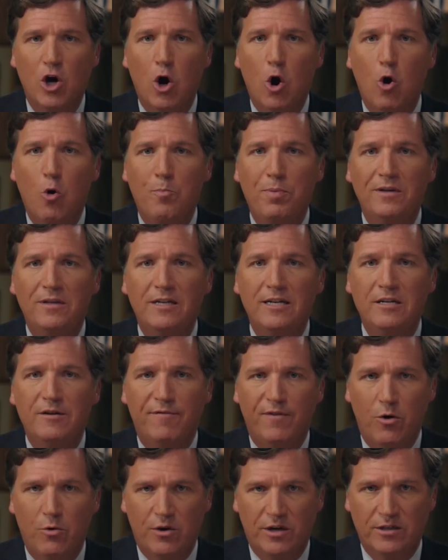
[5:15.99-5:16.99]
openly
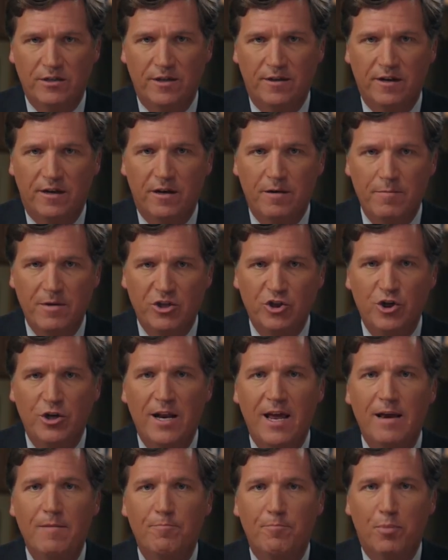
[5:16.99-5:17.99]
devoted to the commission
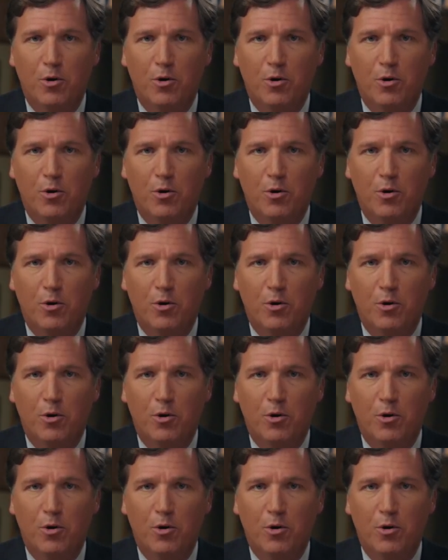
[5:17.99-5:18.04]
and